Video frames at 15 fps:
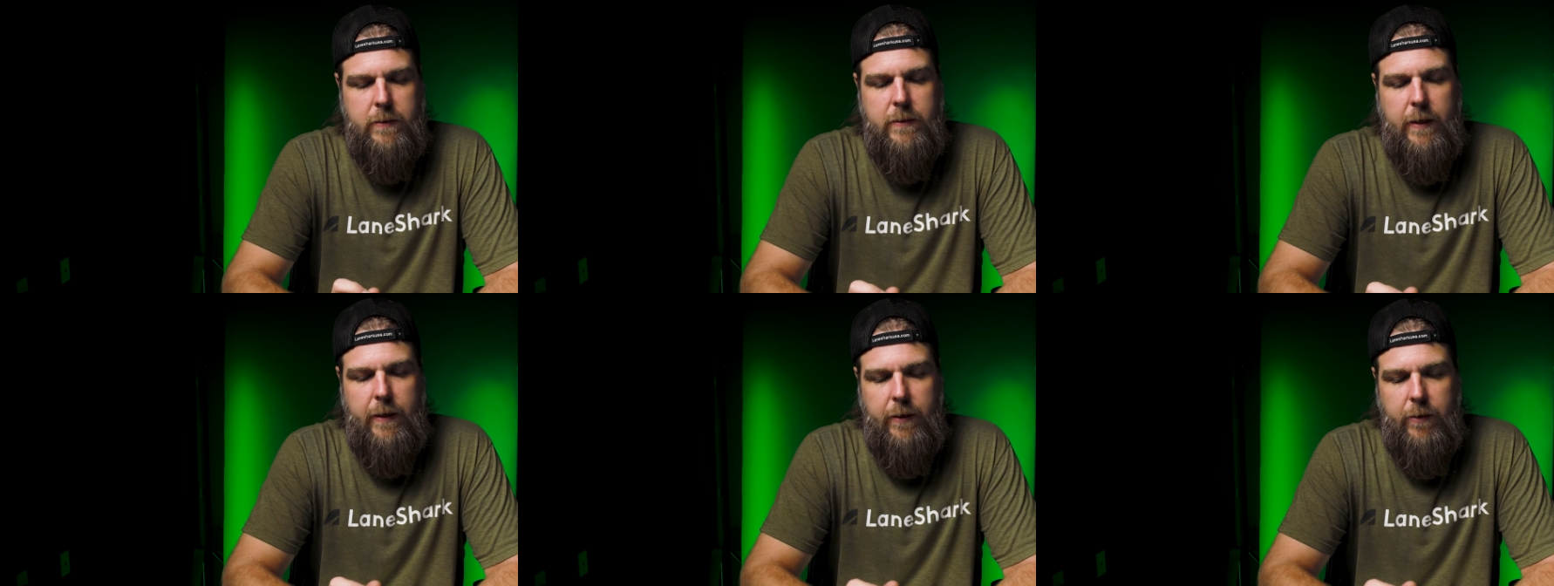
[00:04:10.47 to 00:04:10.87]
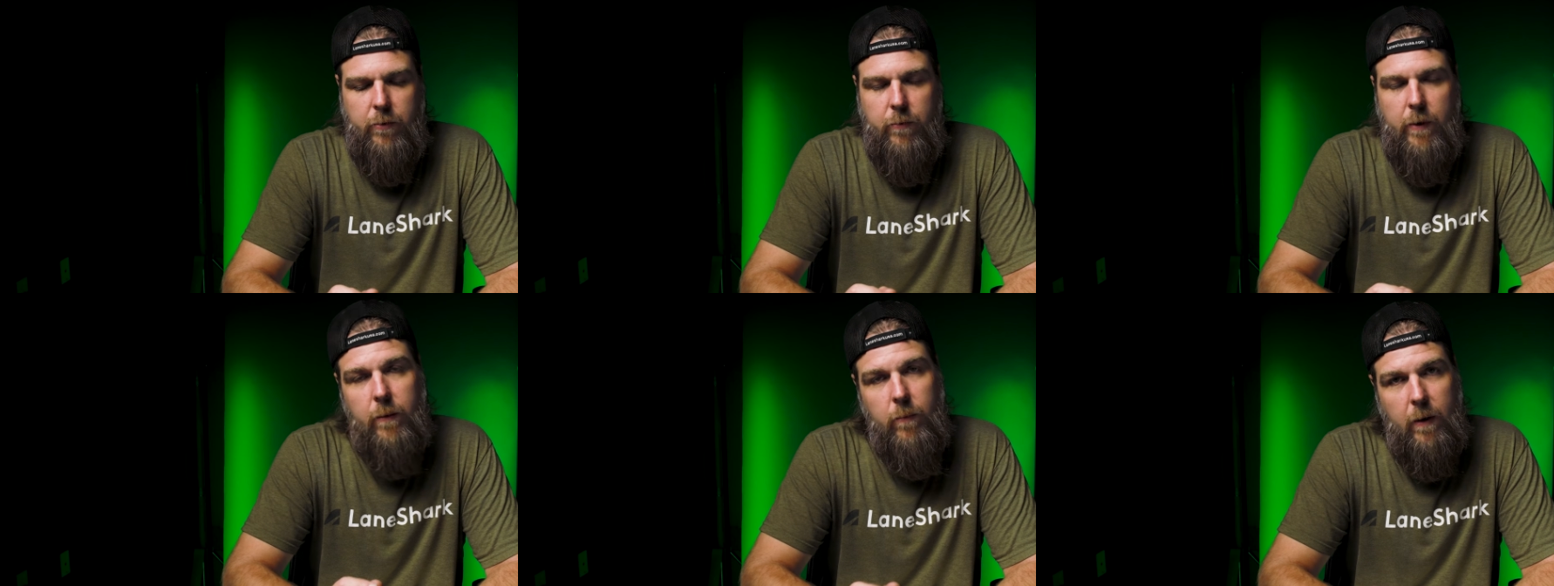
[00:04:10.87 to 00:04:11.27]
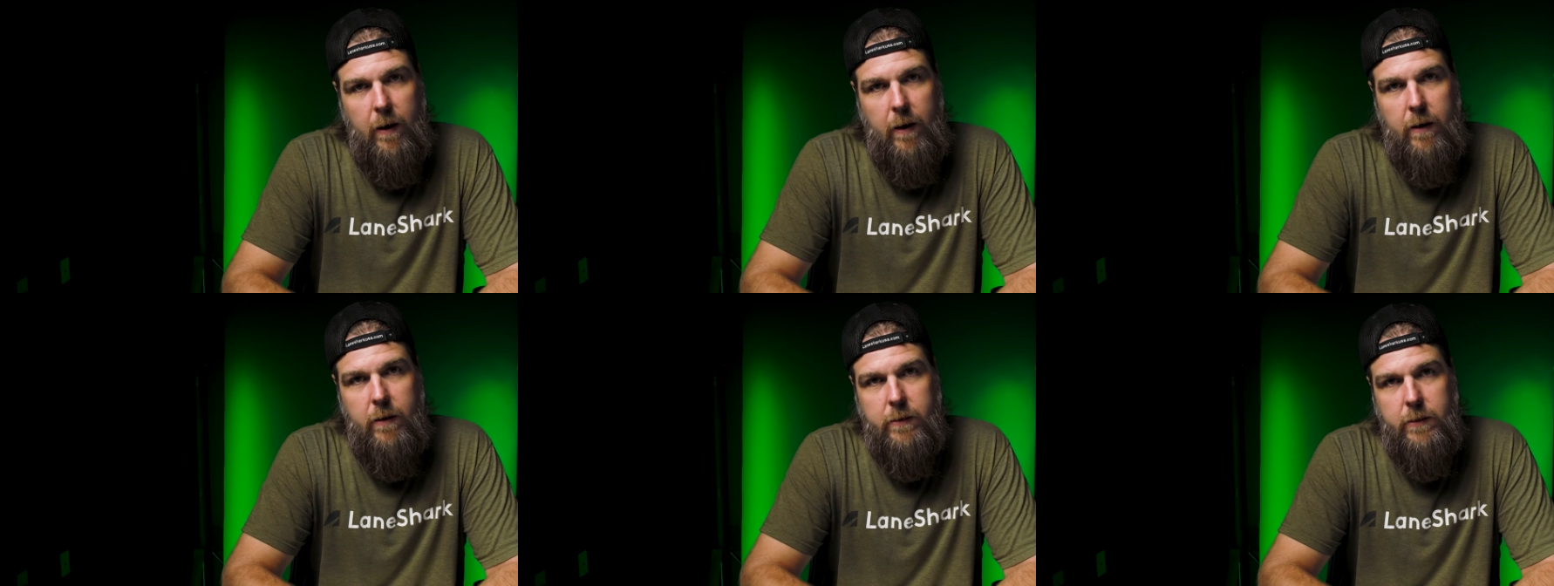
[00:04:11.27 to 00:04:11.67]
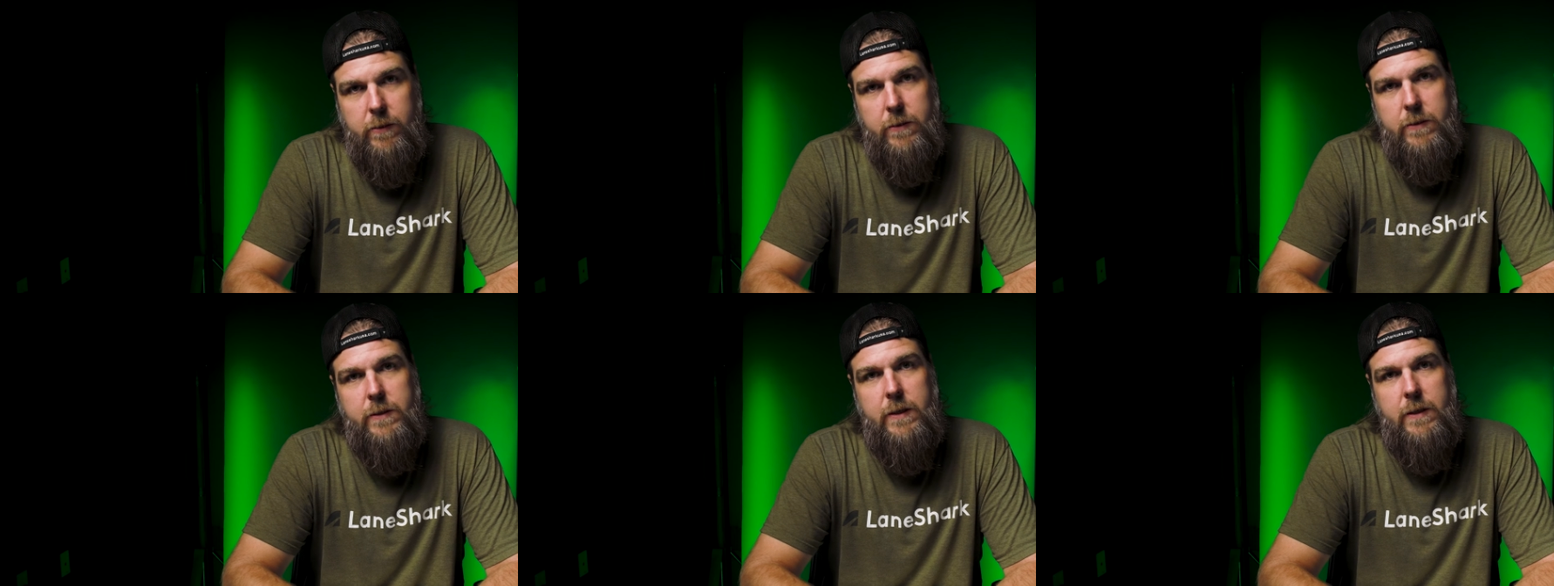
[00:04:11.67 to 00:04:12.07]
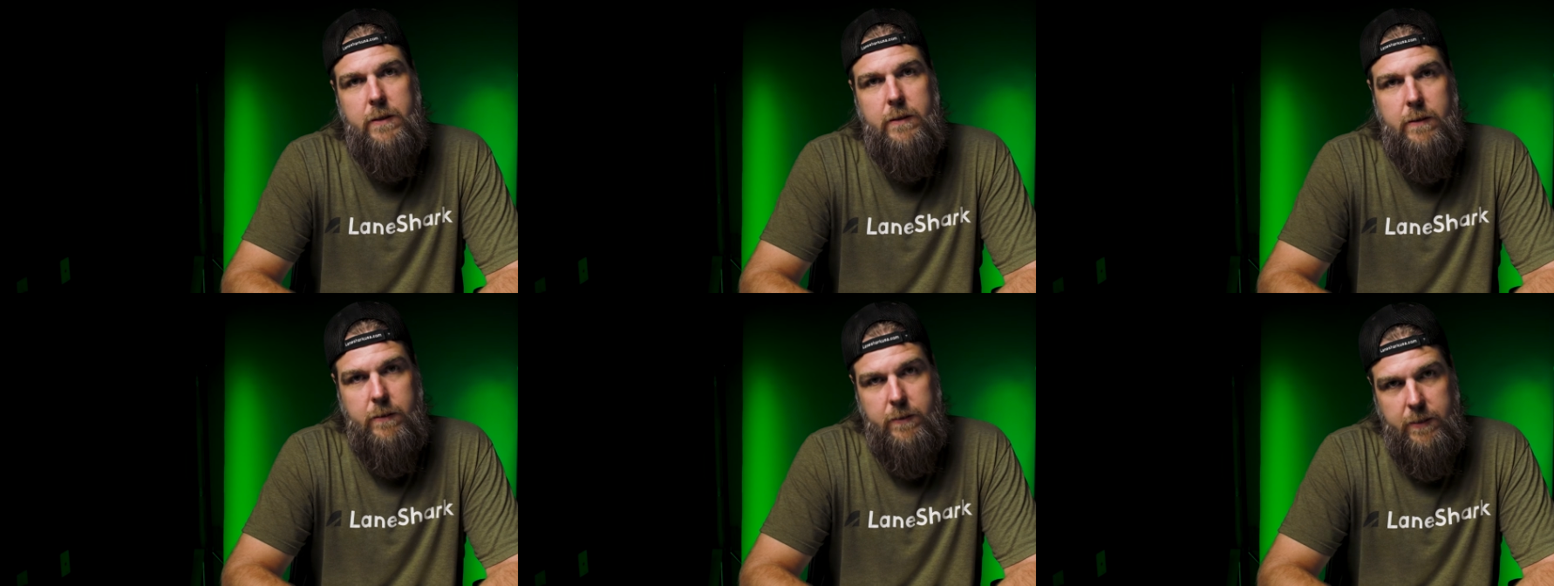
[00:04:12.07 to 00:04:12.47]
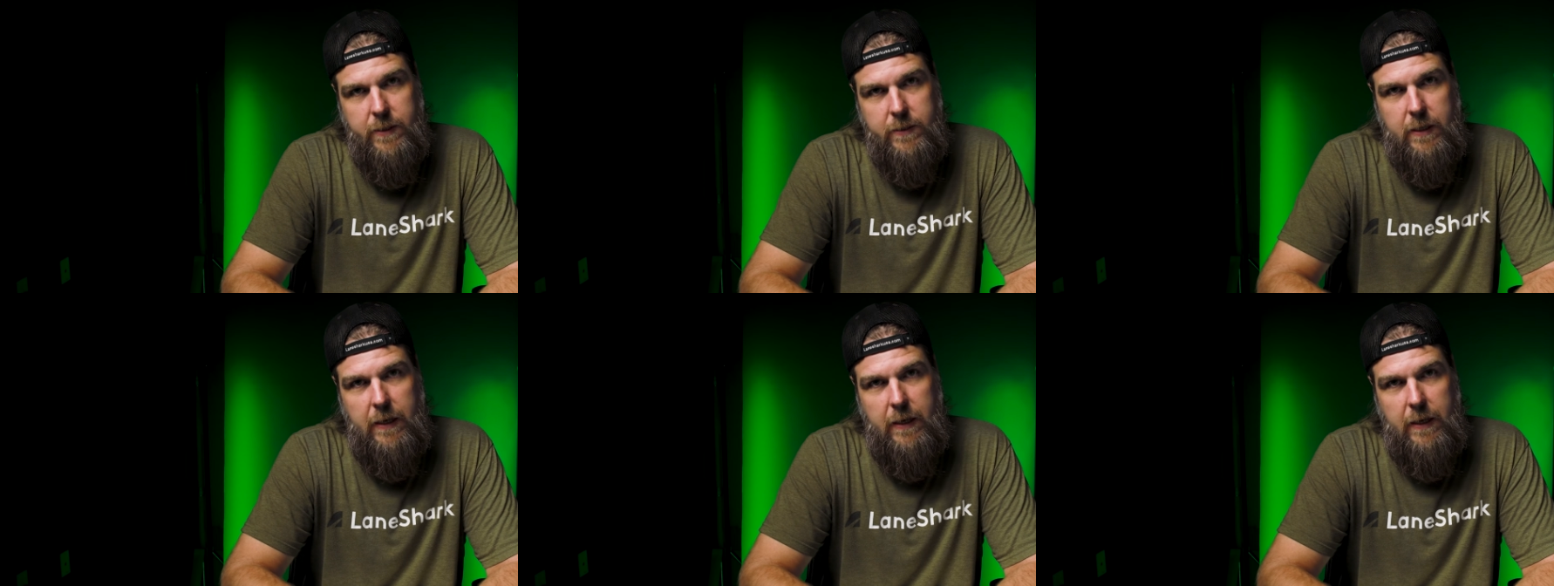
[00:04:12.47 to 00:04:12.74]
to take your red wire to the seat